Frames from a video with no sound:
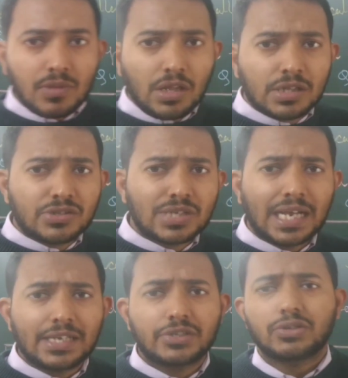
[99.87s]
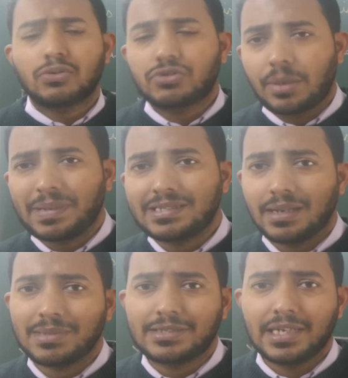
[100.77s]
this side your
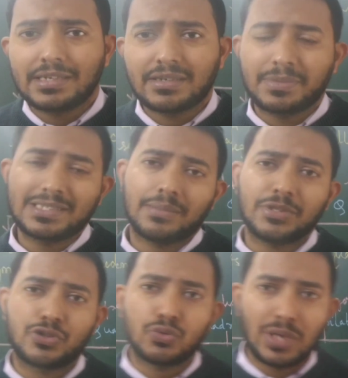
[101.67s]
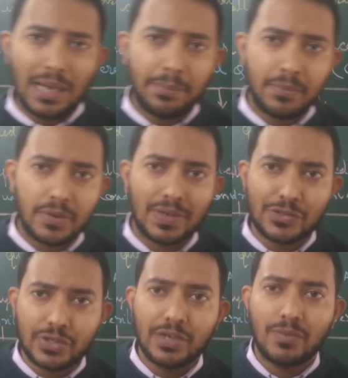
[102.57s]
trapezium is here. Trapezium is 2 types, you
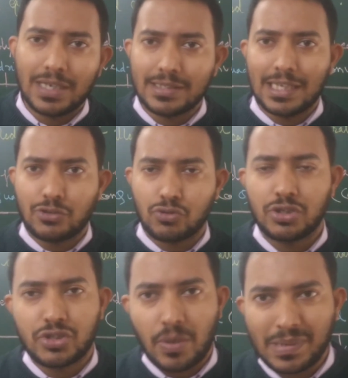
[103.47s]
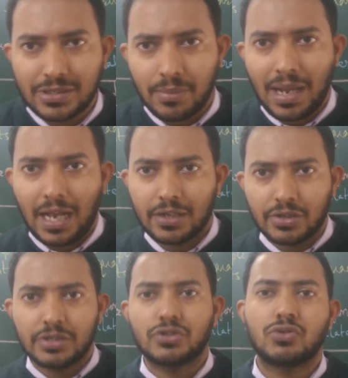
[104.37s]
can see, one is isosceles trapezium,
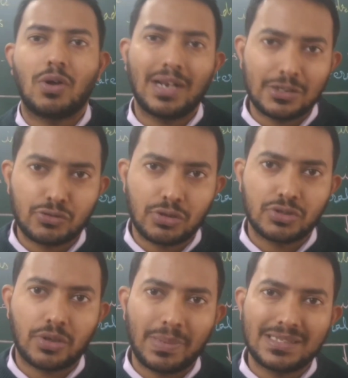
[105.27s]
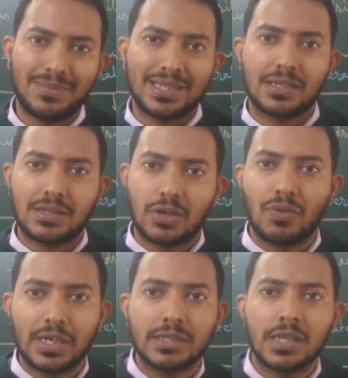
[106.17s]
another is non-isosceles trapezium, and the third
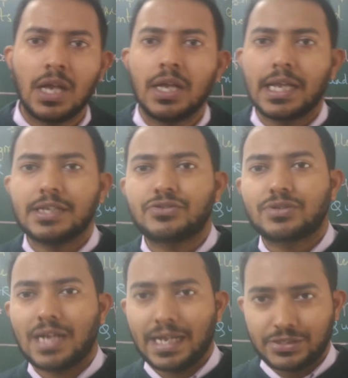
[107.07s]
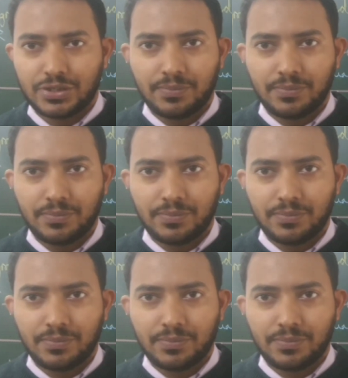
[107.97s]
one is kite.